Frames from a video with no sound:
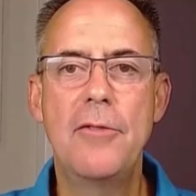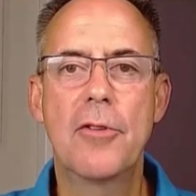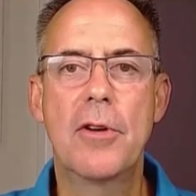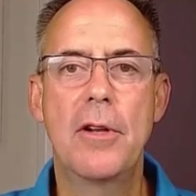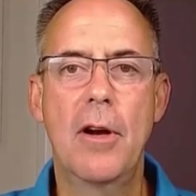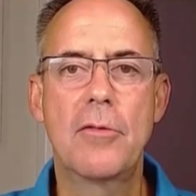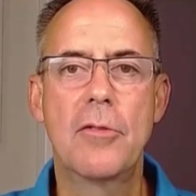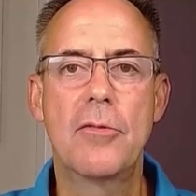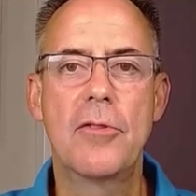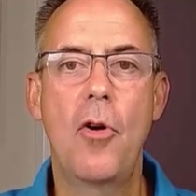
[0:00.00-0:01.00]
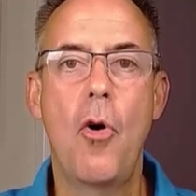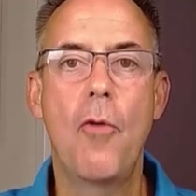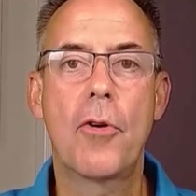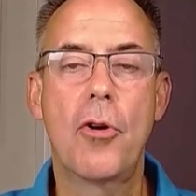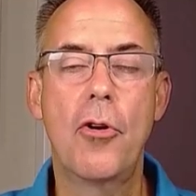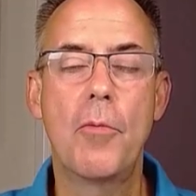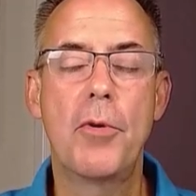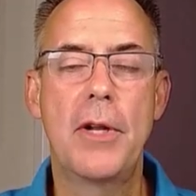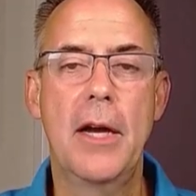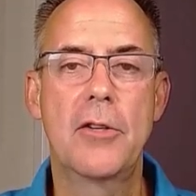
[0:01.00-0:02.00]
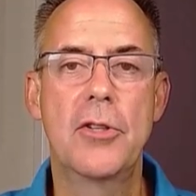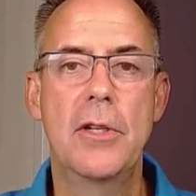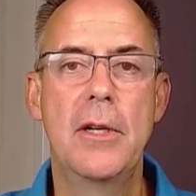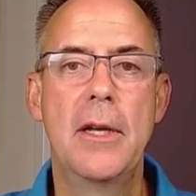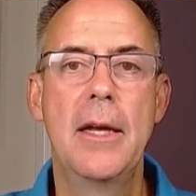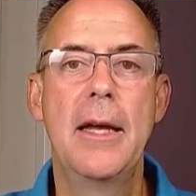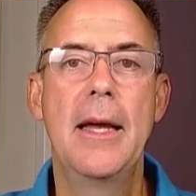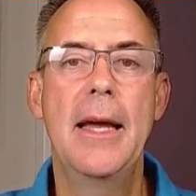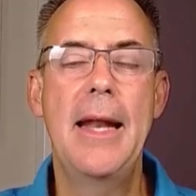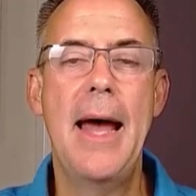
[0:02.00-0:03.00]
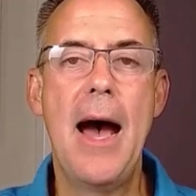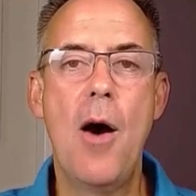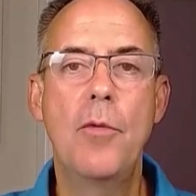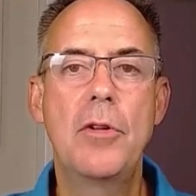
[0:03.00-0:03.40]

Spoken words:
your conductors and overcurrent protection, and how to